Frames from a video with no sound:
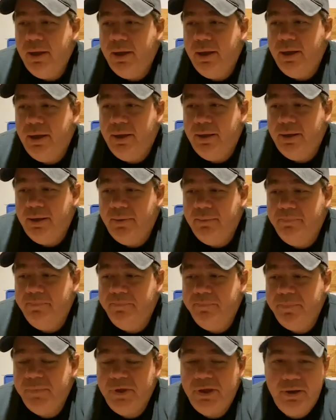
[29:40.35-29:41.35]

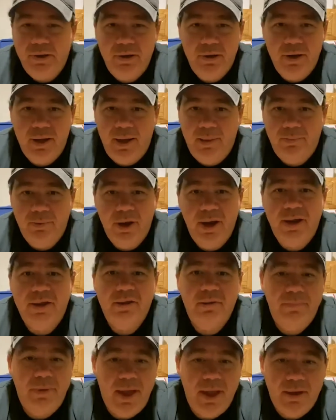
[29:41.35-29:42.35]
You're not breaking
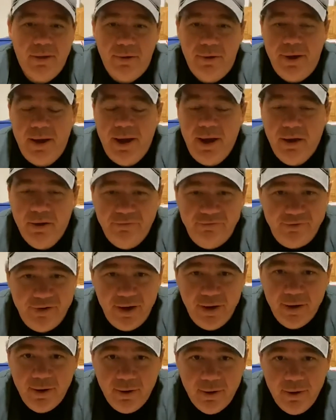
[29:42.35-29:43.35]
the bank on
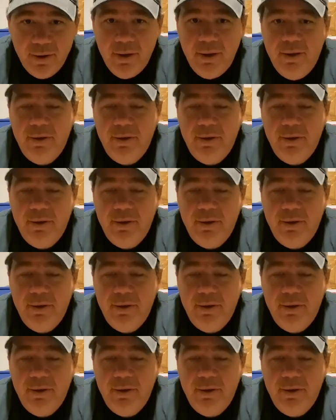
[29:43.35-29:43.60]
airfare.